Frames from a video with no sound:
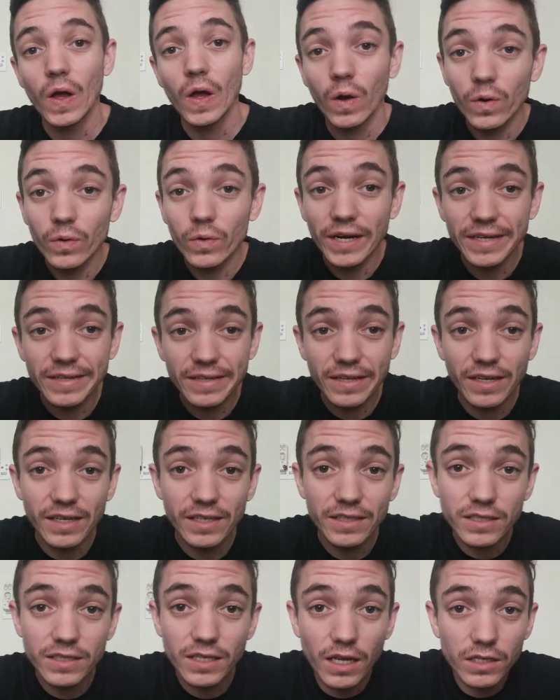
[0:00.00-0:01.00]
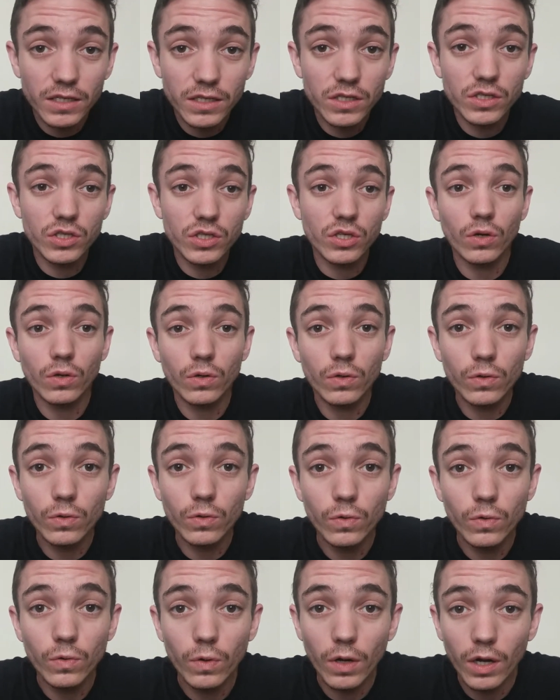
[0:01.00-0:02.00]
Alright guys,
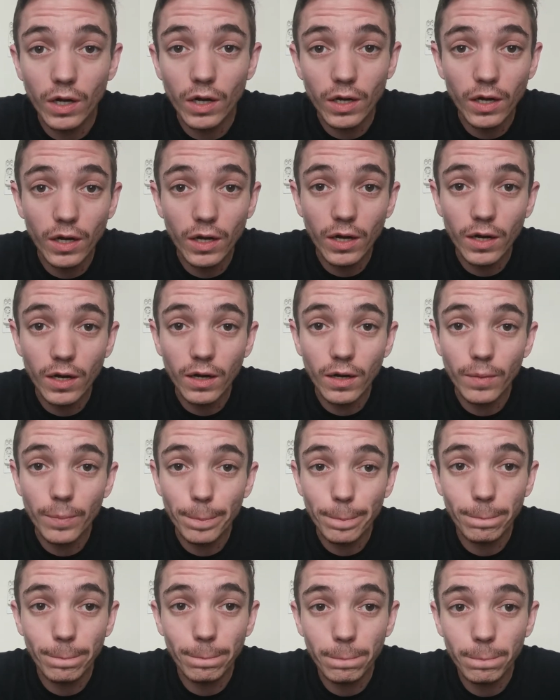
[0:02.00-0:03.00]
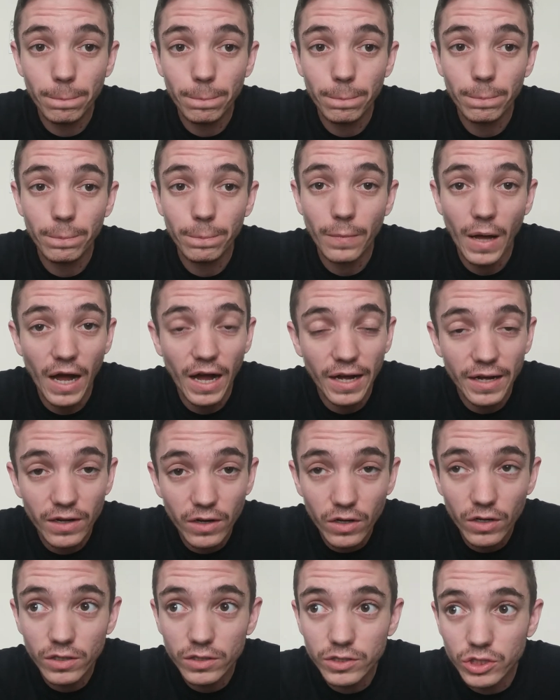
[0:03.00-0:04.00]
so I
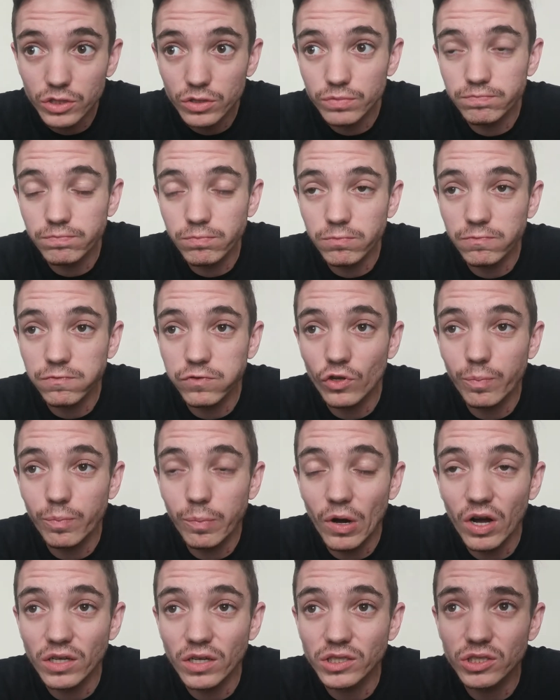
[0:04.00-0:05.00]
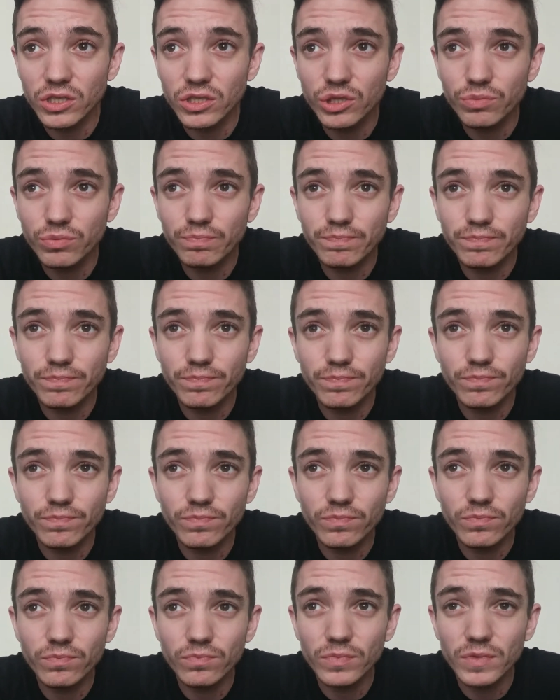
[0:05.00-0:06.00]
asked for the past
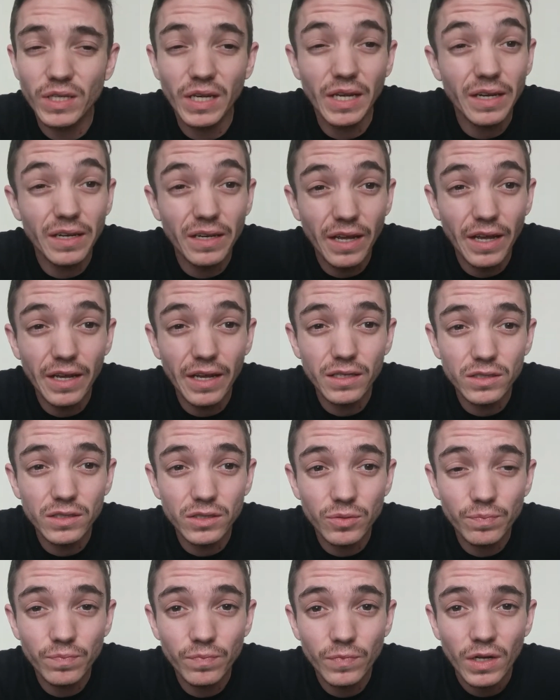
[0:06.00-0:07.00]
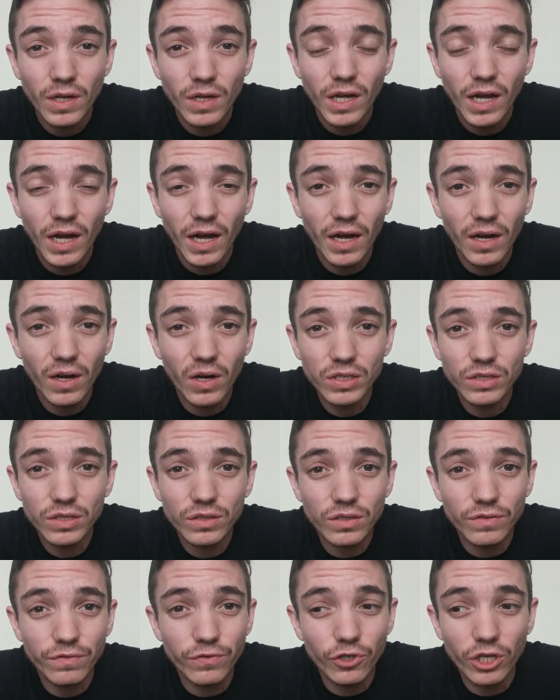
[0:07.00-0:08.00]
10 days, I
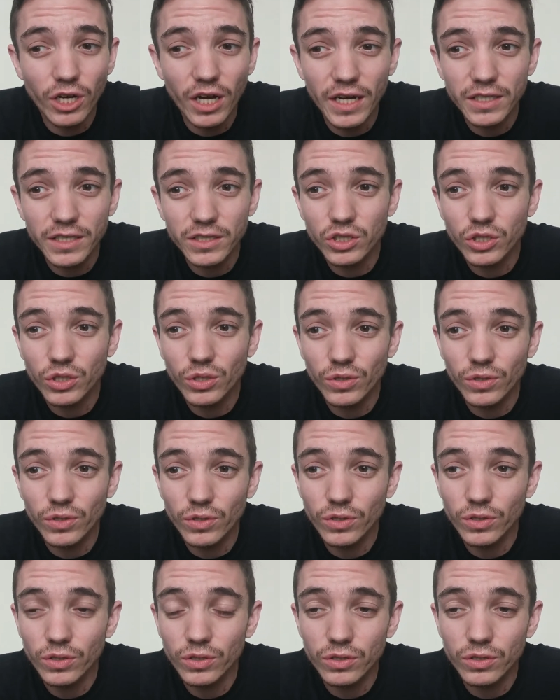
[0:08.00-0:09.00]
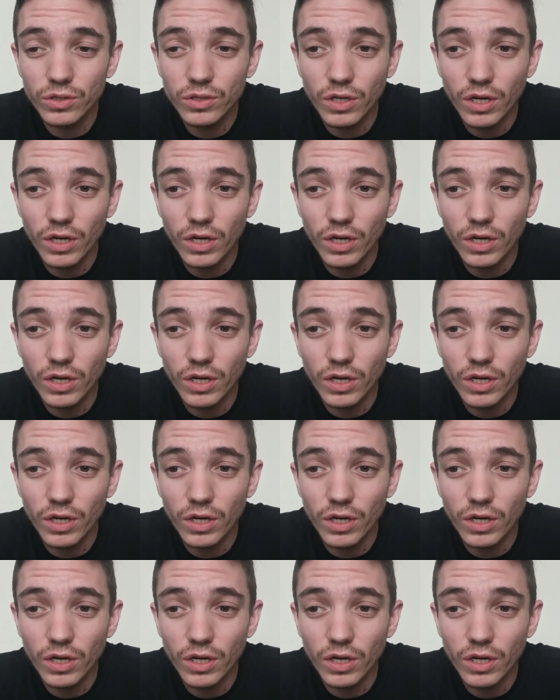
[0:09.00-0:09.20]
asked if you guys could